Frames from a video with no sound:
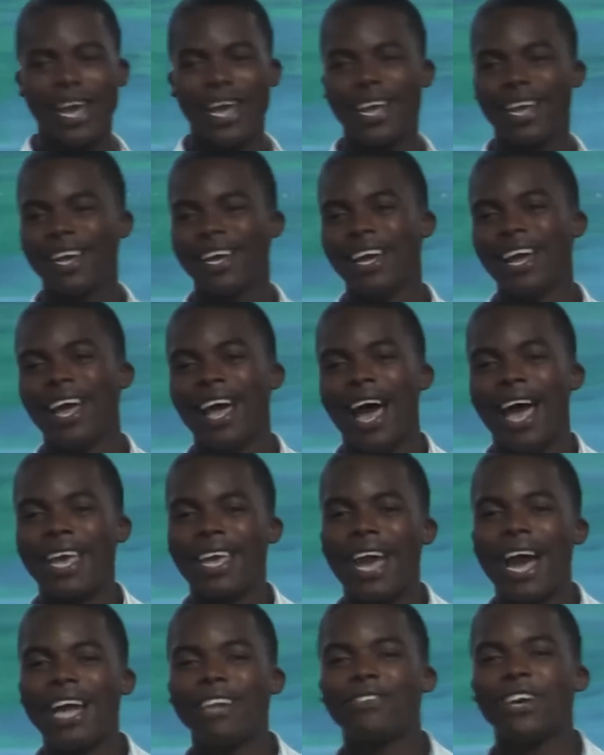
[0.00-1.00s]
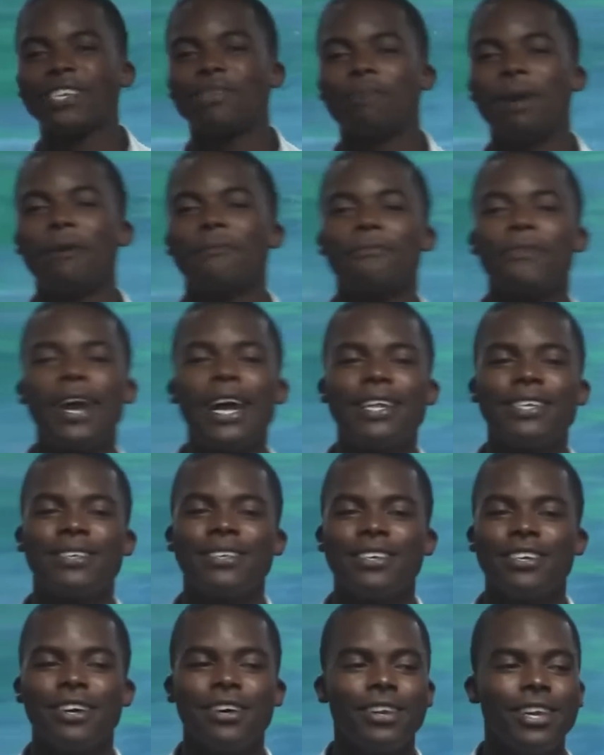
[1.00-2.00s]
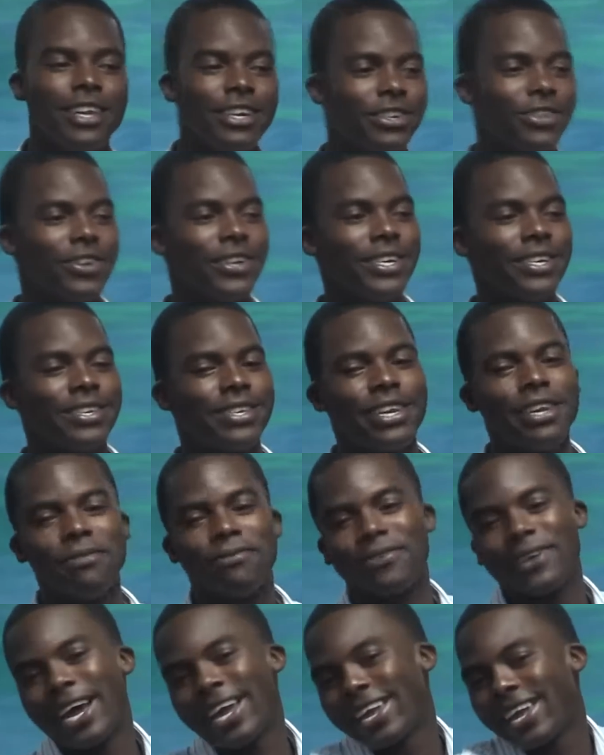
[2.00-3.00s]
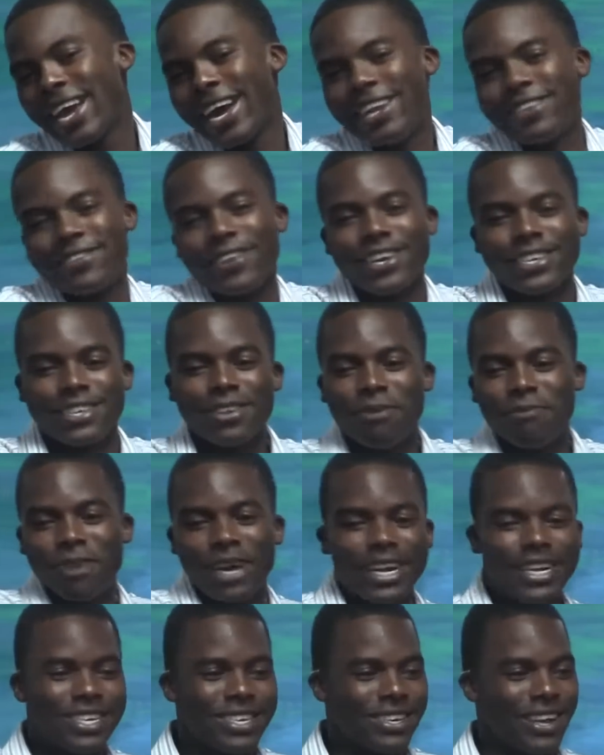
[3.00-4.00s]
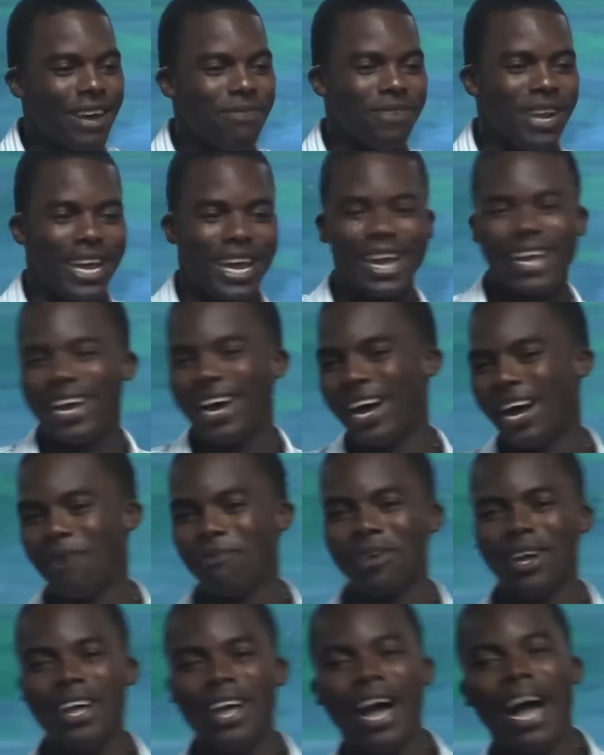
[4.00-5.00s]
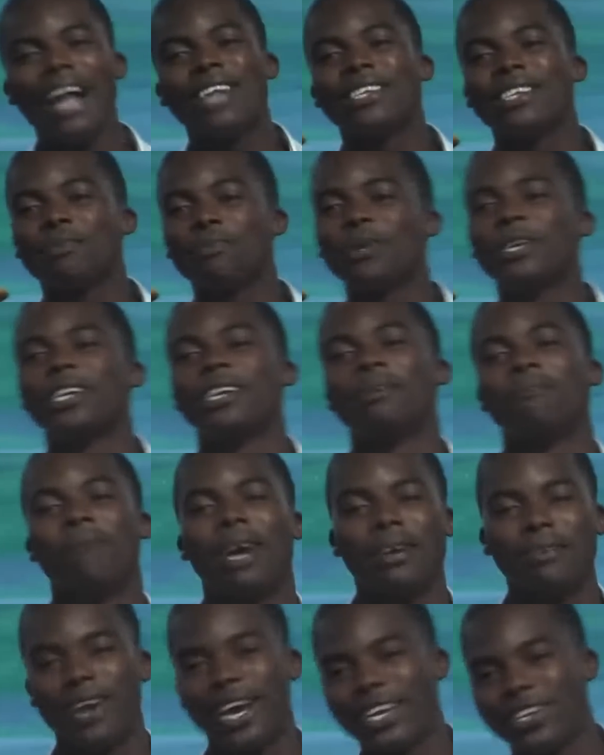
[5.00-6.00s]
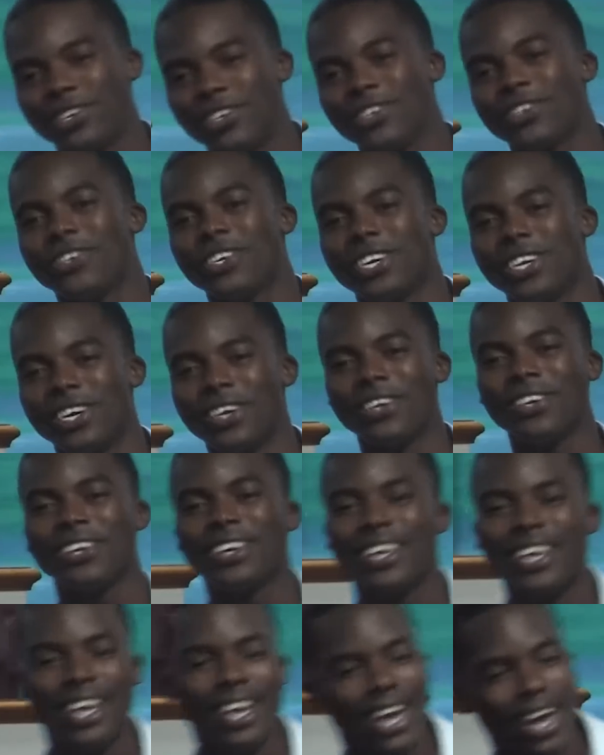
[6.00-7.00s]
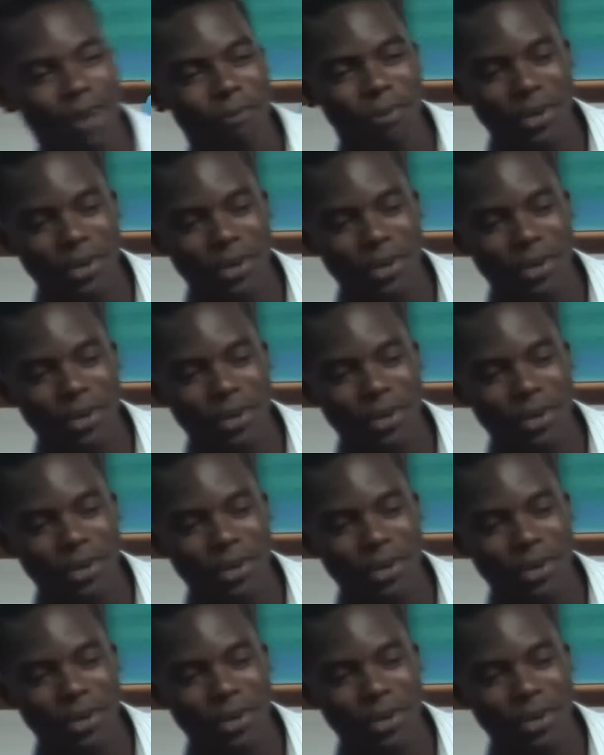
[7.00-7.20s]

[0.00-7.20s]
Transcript: like, I can't trust my friends, you know, they're chewing his teeth, I can't trust nobody. So I'm like, I, I'm, I just put it in my right shoe, you know. I